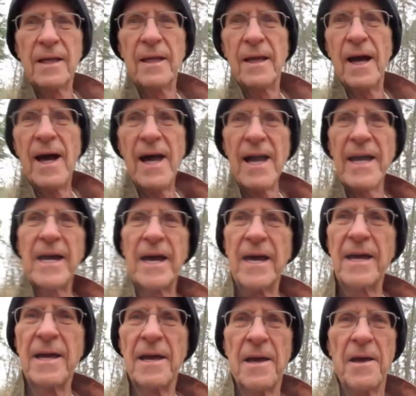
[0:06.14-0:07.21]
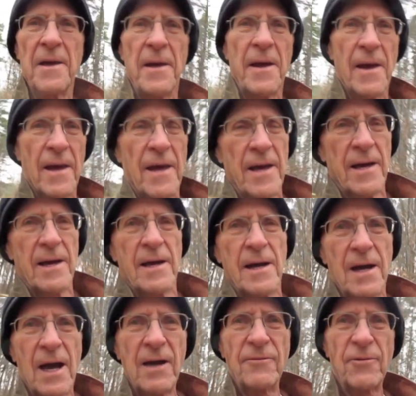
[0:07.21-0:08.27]
Hi.
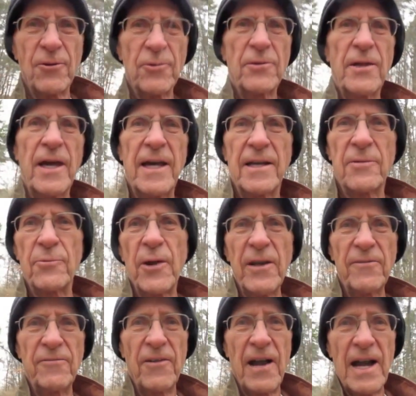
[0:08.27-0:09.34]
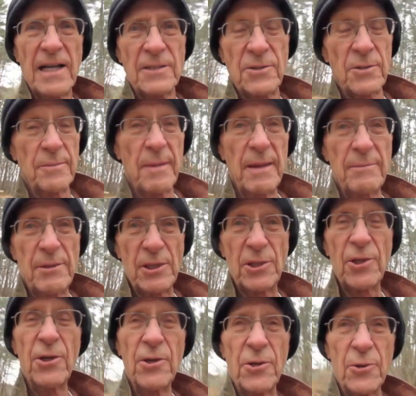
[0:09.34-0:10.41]
I've heard that a red fox, or maybe
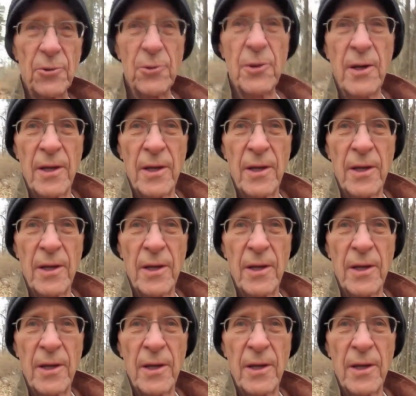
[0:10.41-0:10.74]
two,